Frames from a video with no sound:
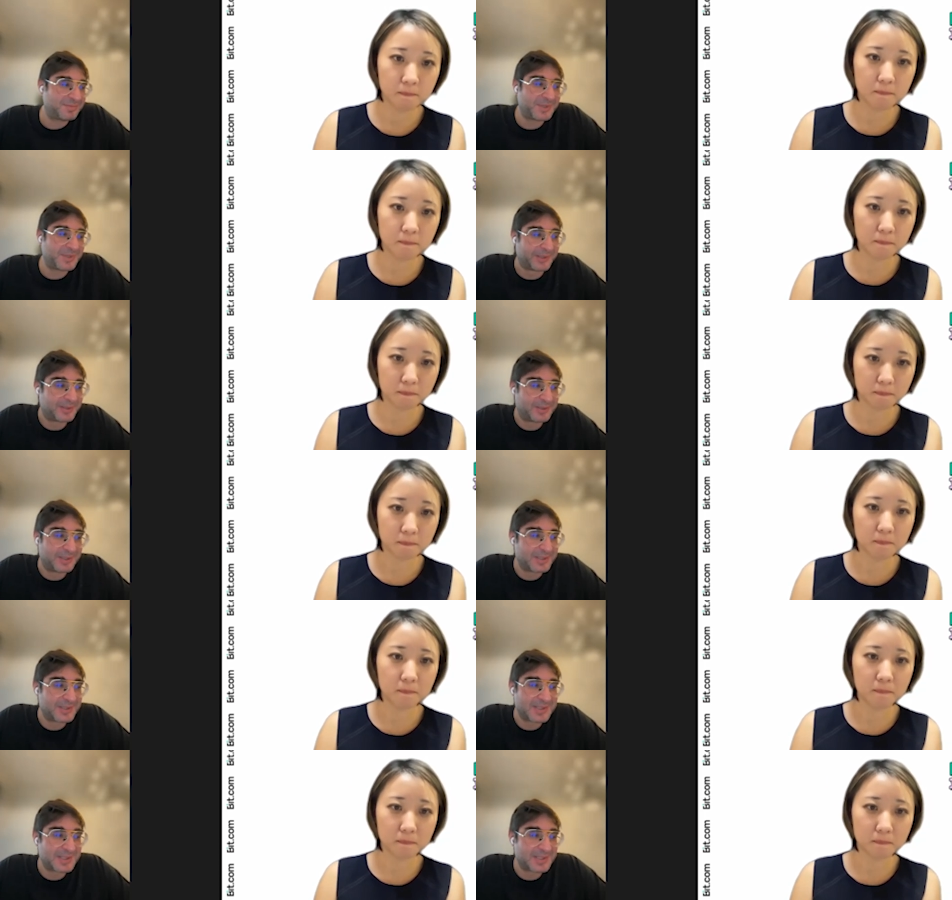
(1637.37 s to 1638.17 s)

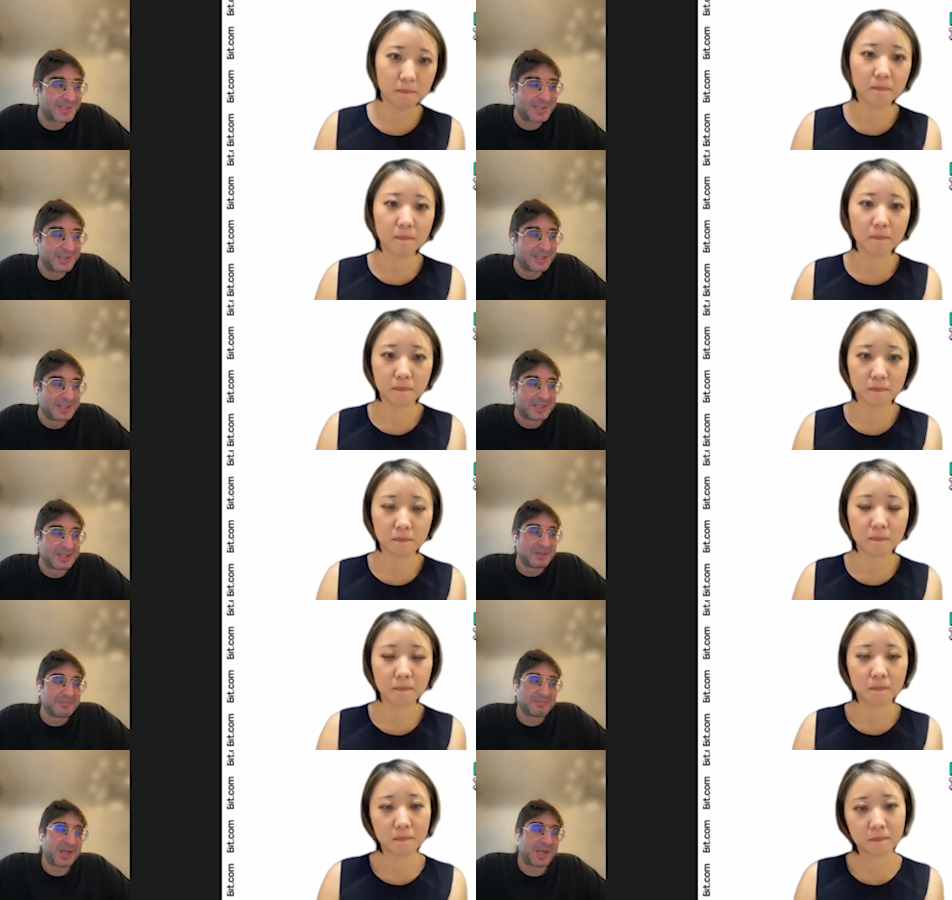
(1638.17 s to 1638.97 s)
Speaker 1: It's
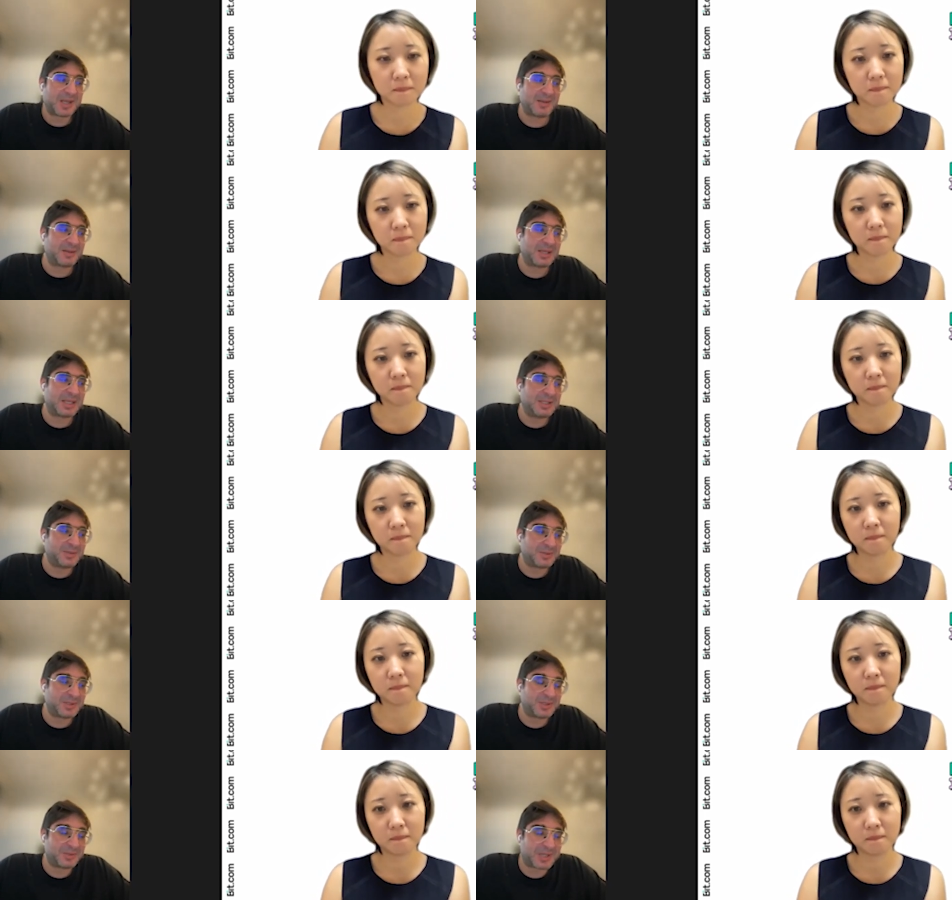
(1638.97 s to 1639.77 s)

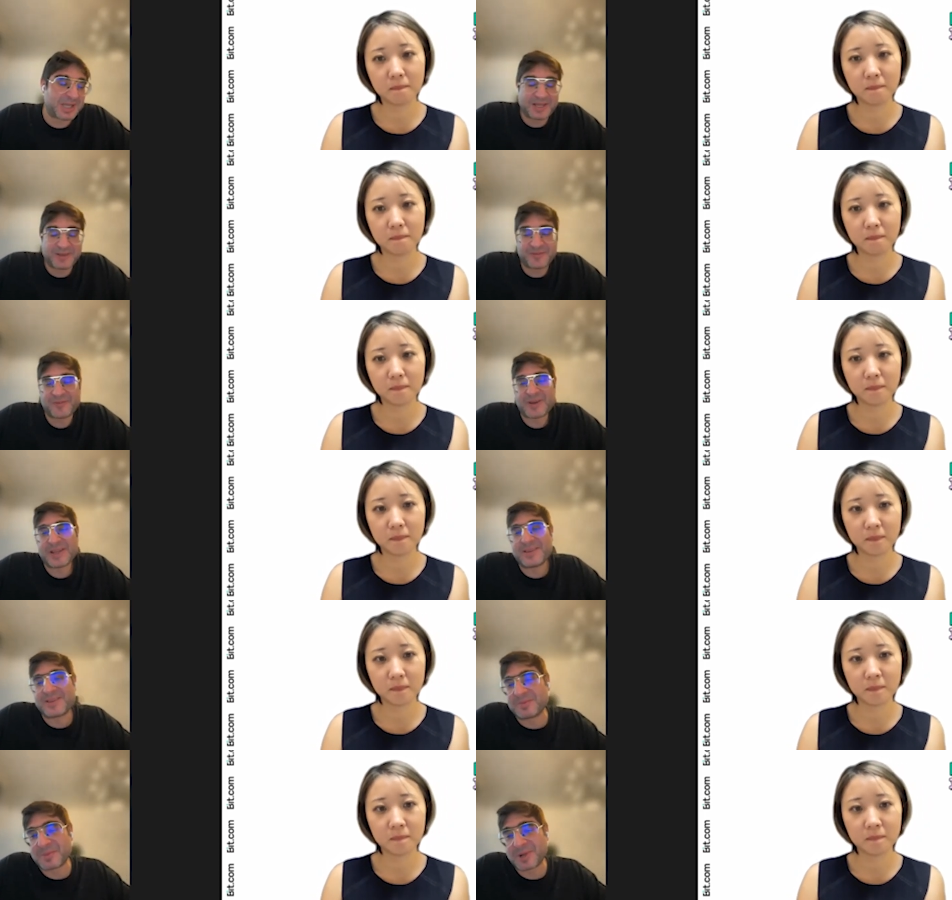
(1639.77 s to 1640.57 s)
you can't
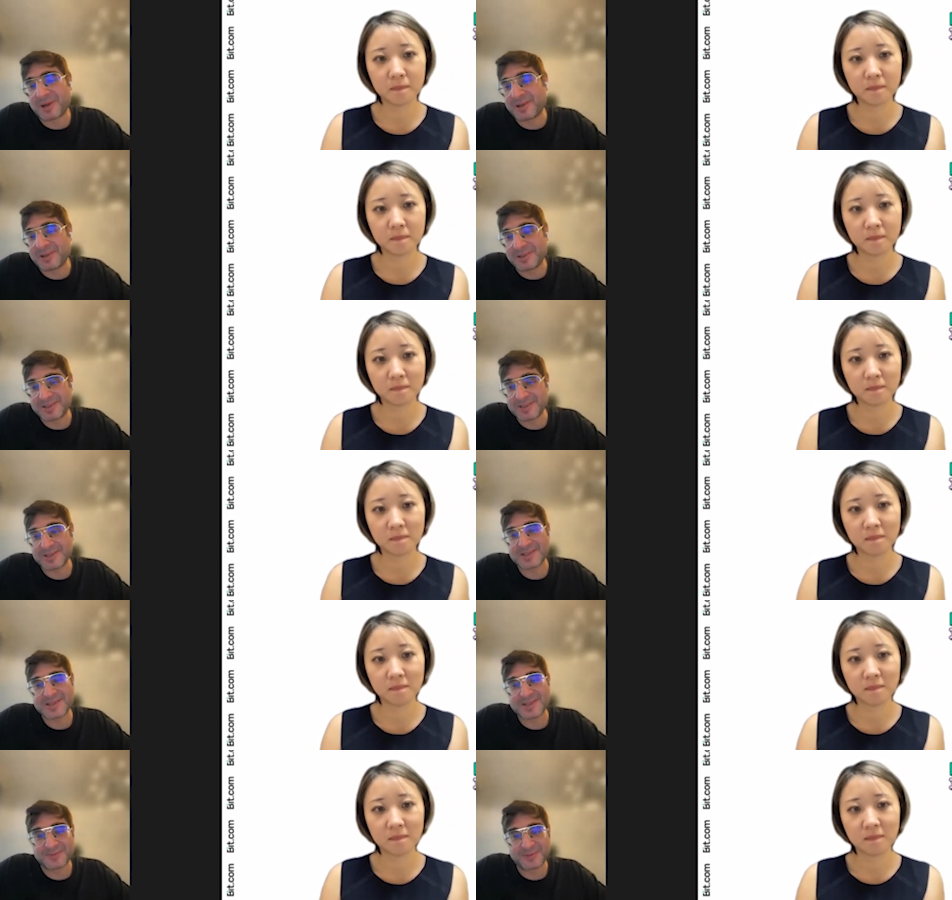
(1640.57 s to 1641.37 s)
fight the market,
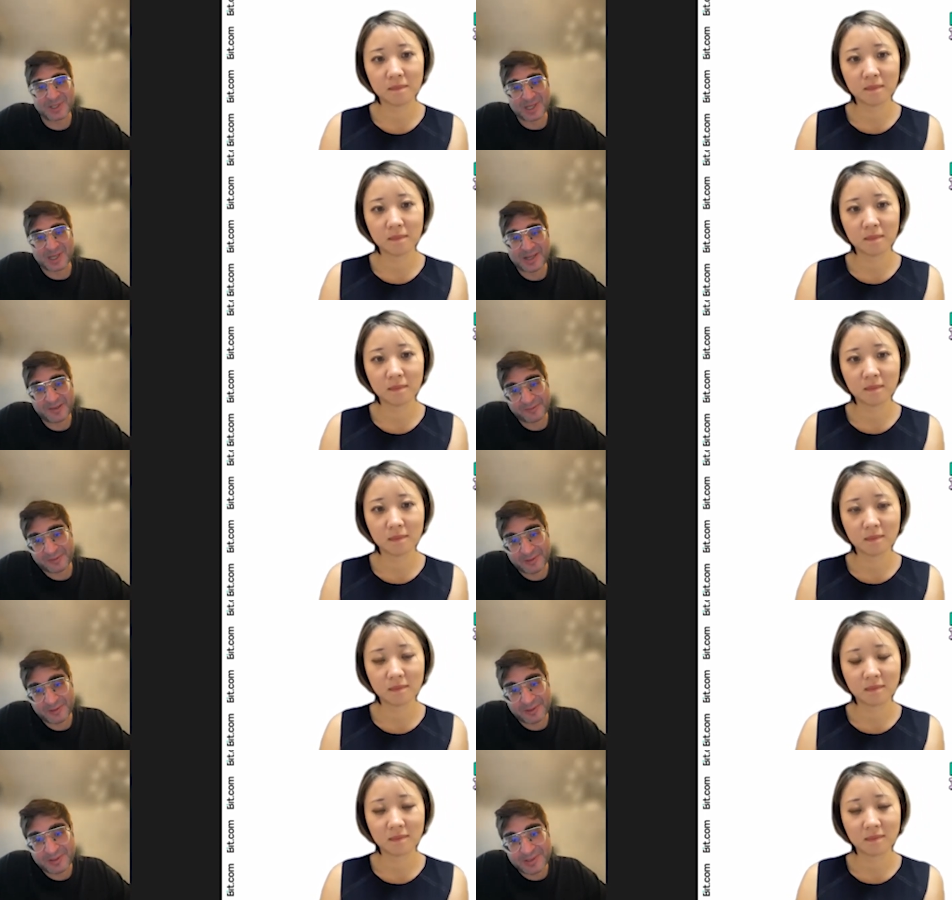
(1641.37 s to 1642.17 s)
is what I have
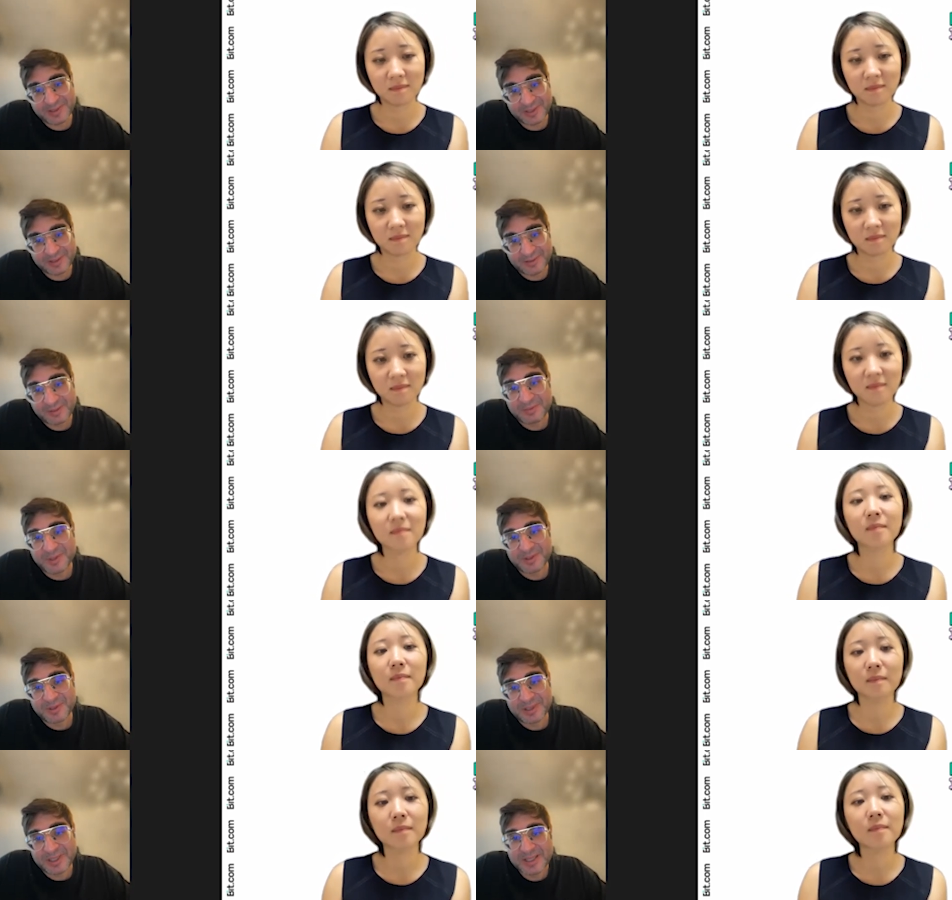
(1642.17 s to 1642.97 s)
learned in
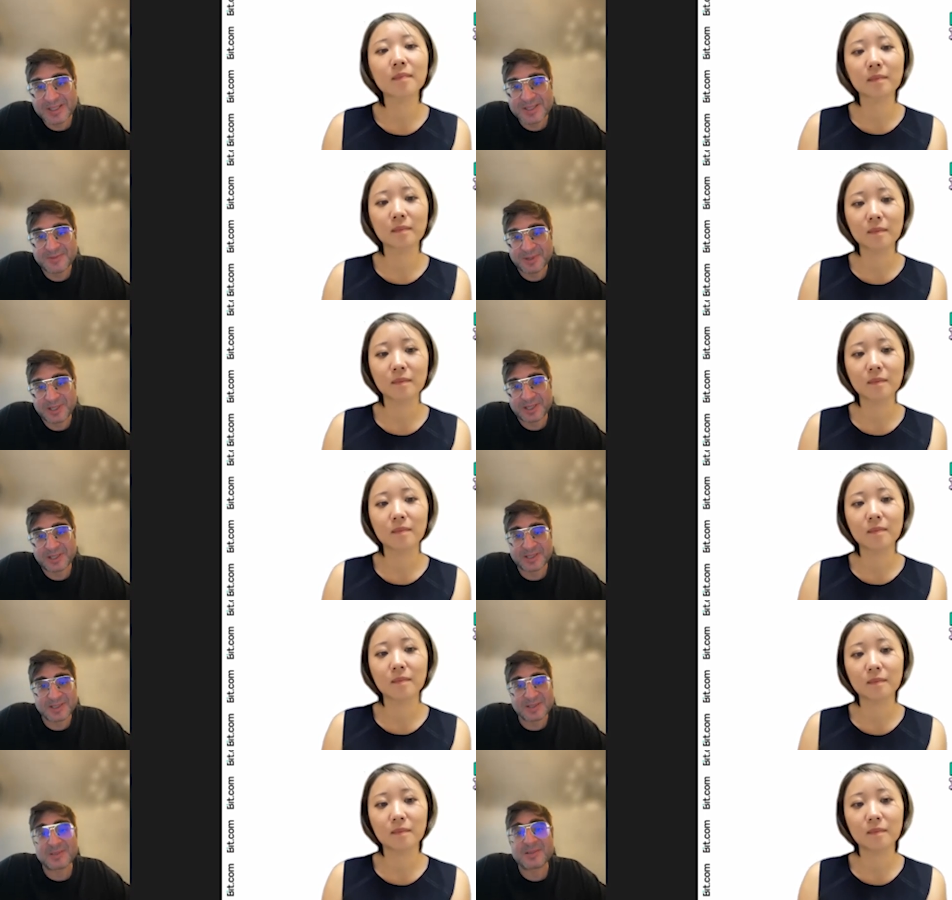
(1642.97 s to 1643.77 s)
crypto. It is what it
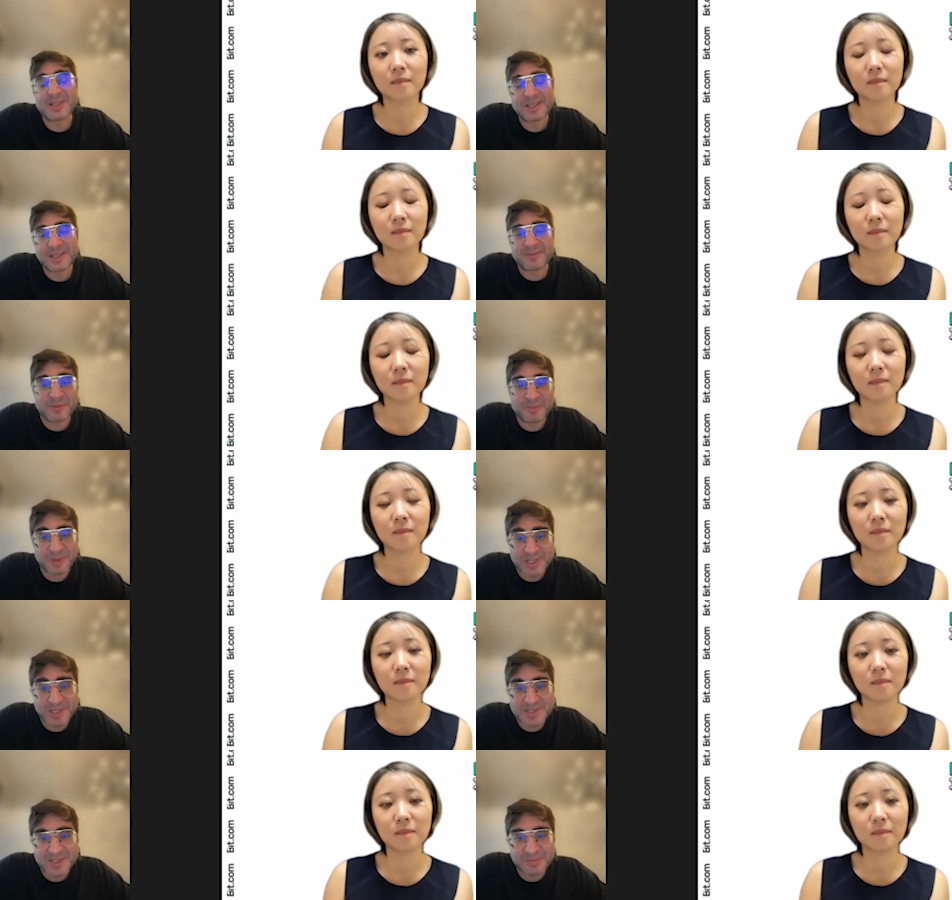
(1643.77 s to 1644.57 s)
is, right?
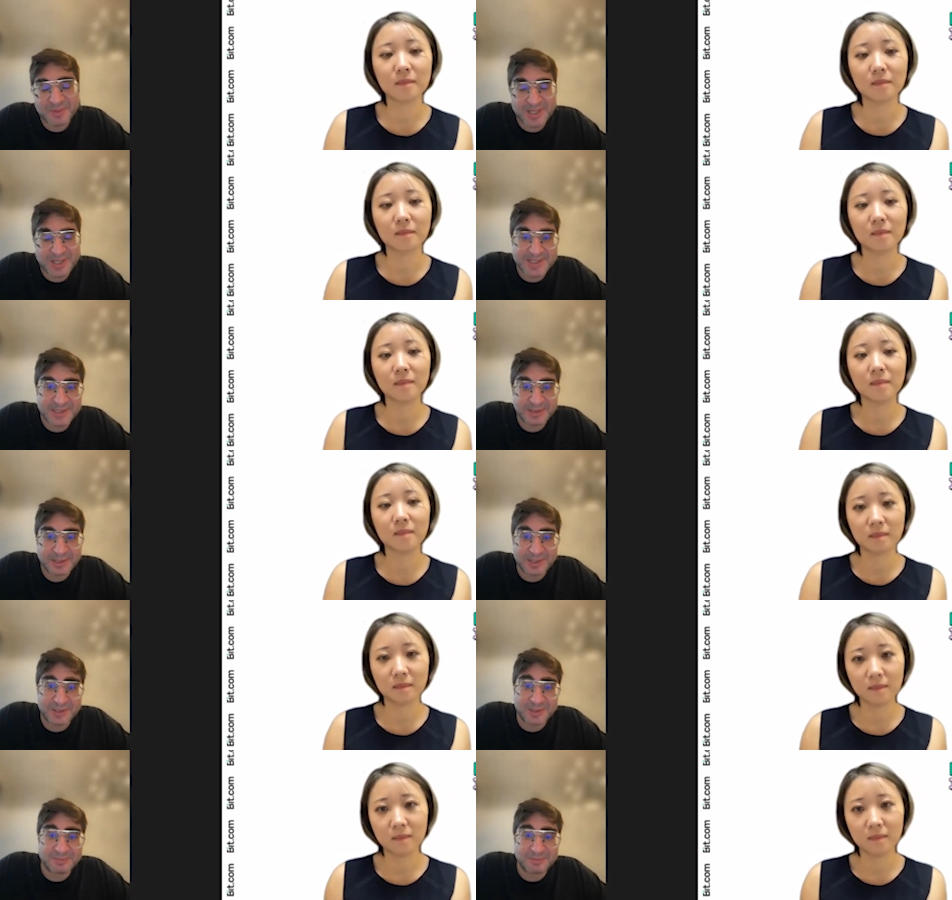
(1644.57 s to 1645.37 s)
Everybody's depressing
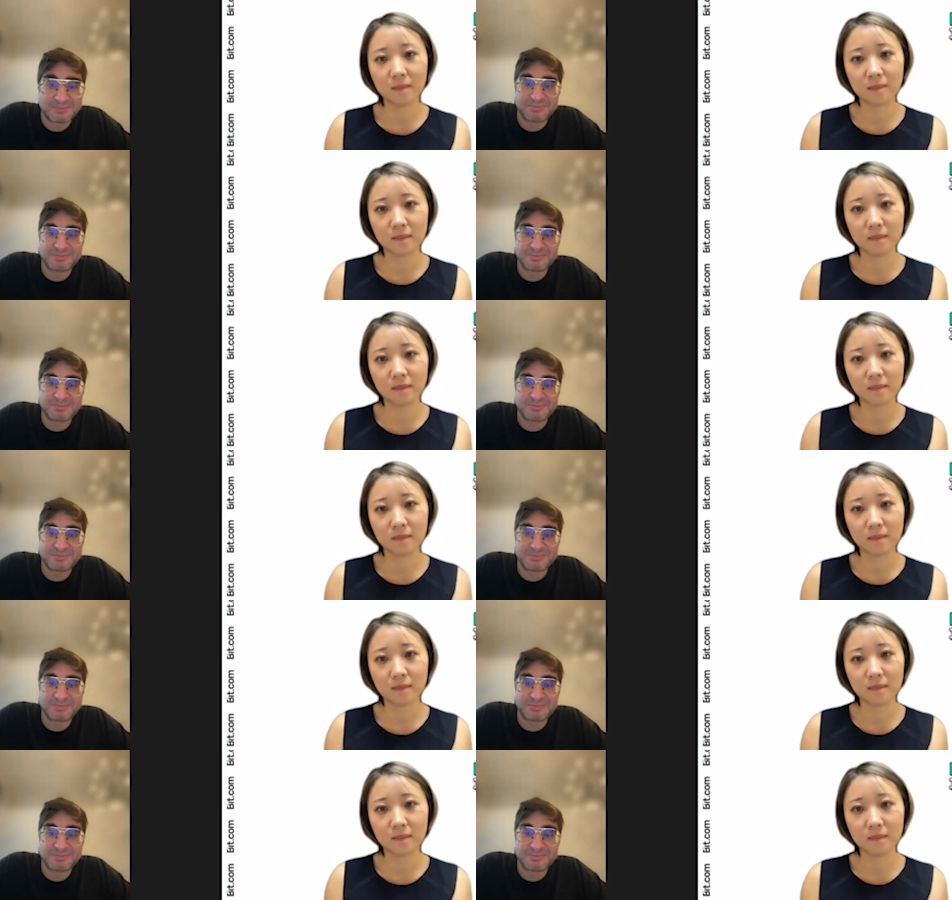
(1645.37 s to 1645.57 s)
now.